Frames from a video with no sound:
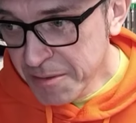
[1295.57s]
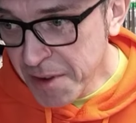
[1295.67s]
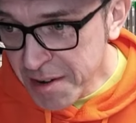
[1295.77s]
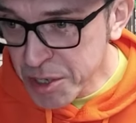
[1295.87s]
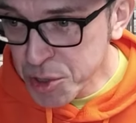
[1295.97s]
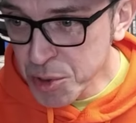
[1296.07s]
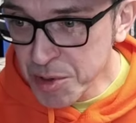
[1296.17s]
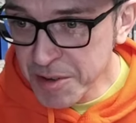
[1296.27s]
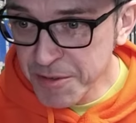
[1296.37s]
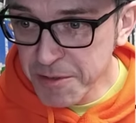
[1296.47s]
very
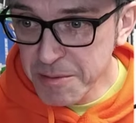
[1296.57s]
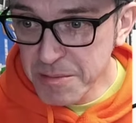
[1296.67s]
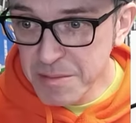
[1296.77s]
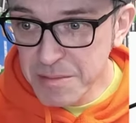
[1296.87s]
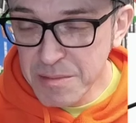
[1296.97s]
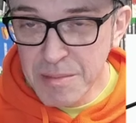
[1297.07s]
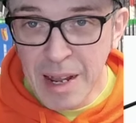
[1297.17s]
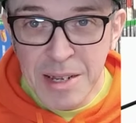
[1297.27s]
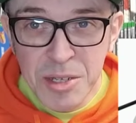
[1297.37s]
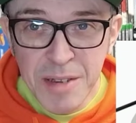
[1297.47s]
sort of
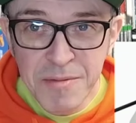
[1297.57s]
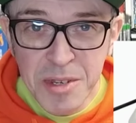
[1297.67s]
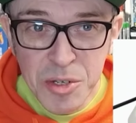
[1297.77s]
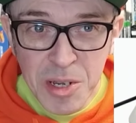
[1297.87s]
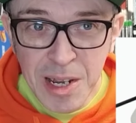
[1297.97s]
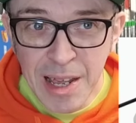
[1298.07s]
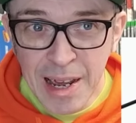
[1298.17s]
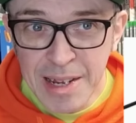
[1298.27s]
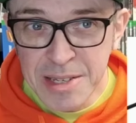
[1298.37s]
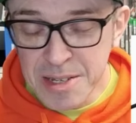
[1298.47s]
late 70s, early
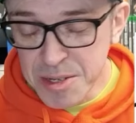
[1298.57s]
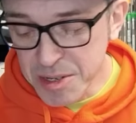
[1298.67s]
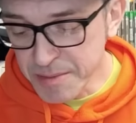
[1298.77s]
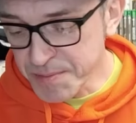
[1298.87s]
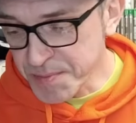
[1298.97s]
80s,